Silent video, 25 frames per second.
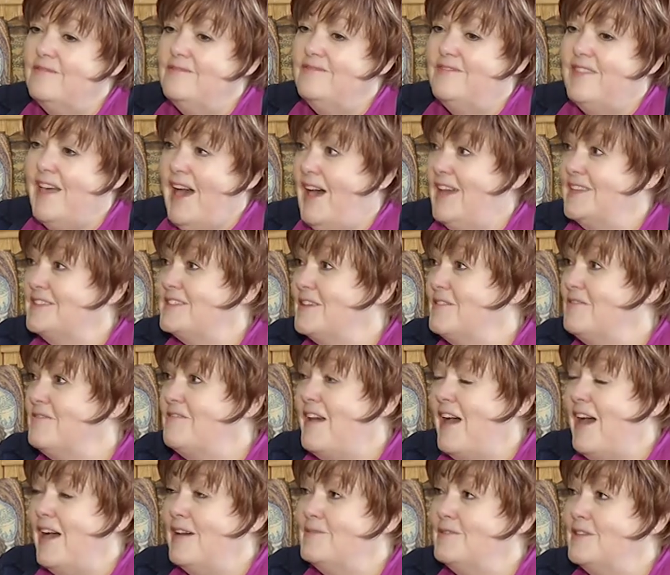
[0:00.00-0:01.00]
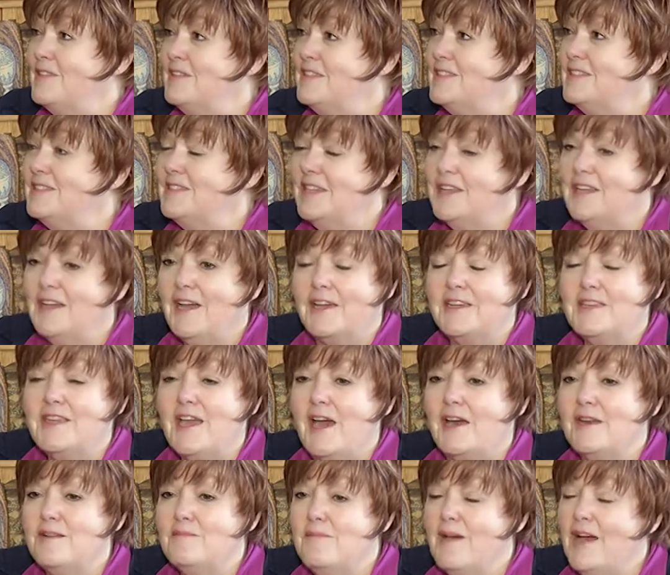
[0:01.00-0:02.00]
That's a fabulous thing. I
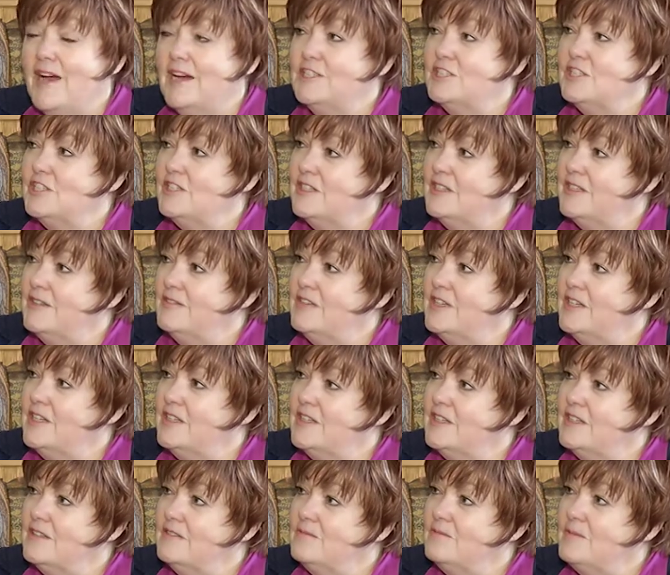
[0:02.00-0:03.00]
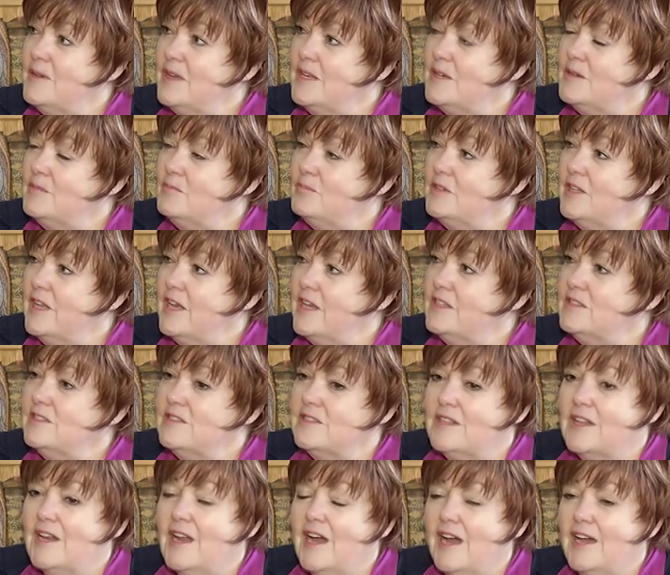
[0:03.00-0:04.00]
can't imagine living in a place
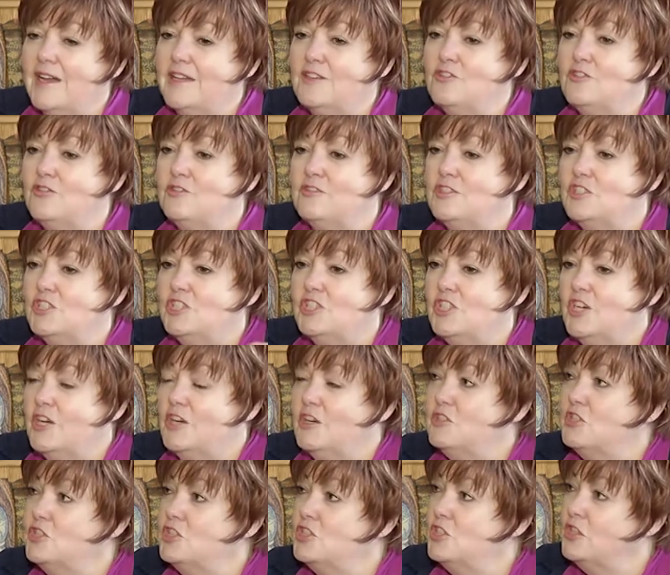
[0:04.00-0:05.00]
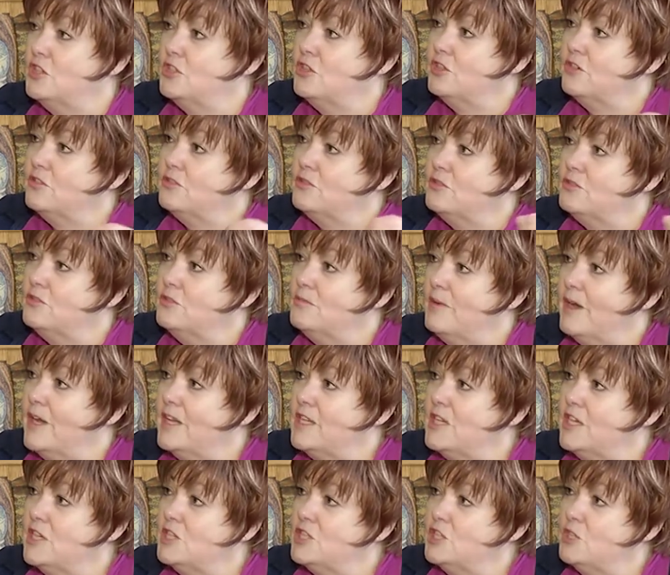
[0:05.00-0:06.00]
that I could share sugar through my
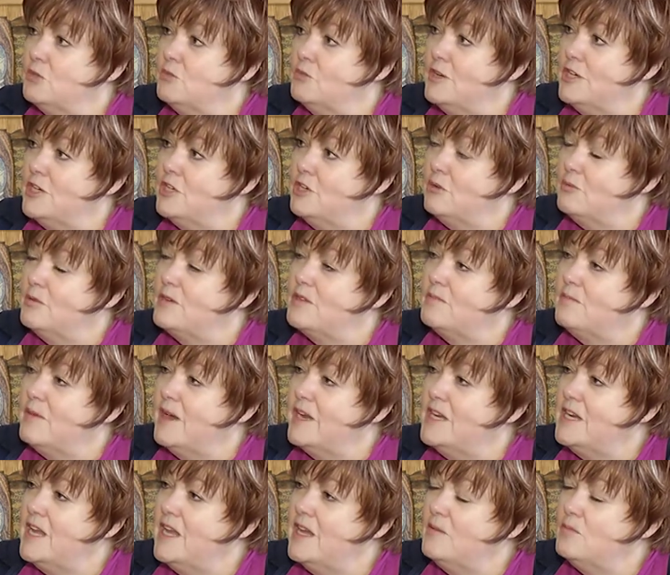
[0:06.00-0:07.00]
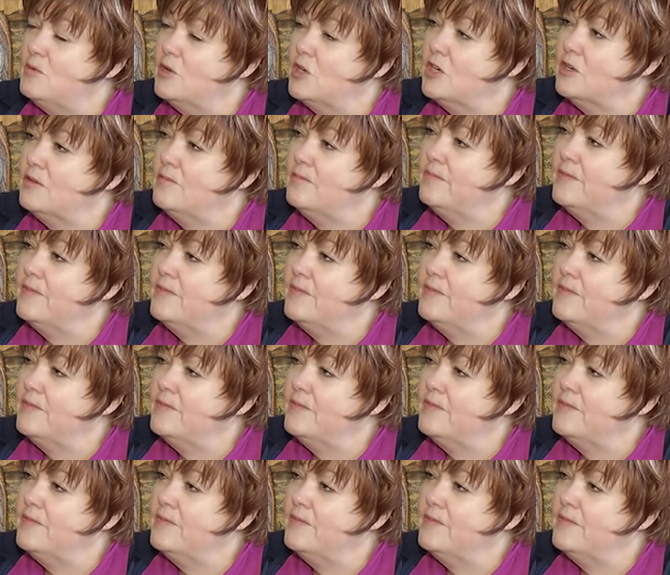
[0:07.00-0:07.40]
kitchen window with my neighbor.